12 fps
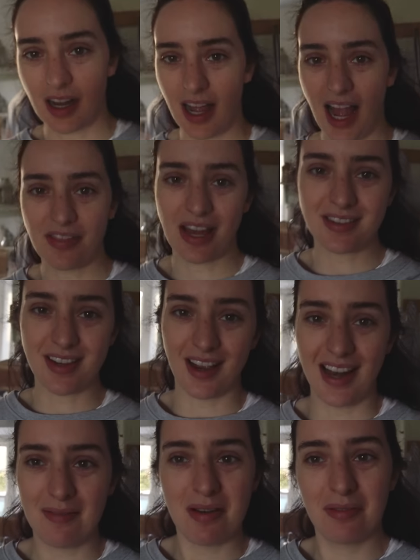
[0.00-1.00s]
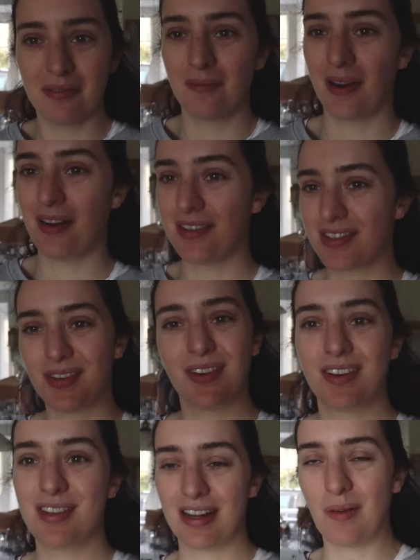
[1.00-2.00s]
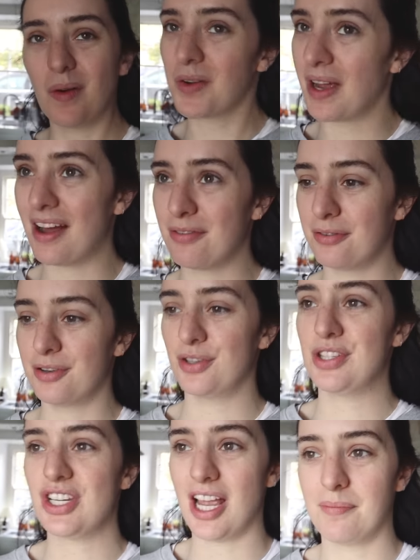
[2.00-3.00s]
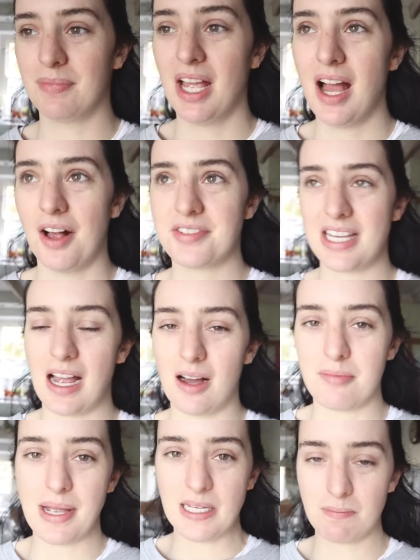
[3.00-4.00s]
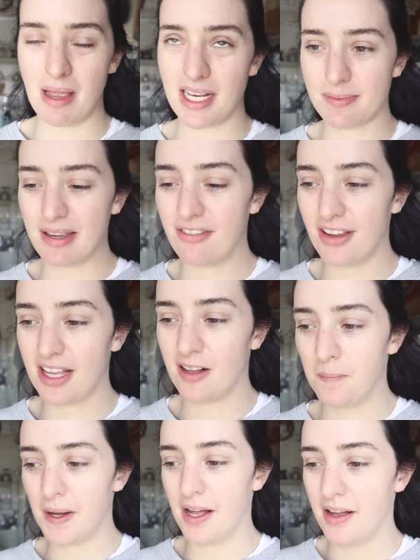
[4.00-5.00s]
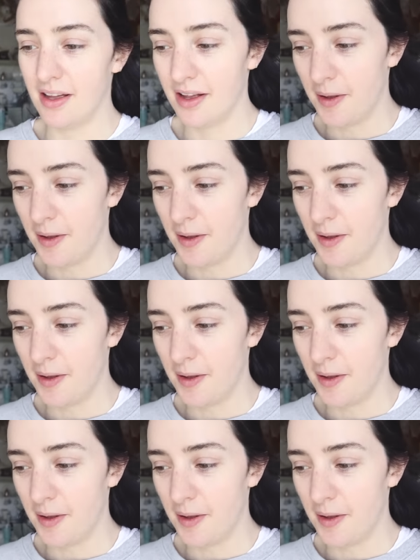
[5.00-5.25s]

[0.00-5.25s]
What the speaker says: I had that dilemma when I was talking to you, like, what do I have before the gym? I'll see how it makes me feel, but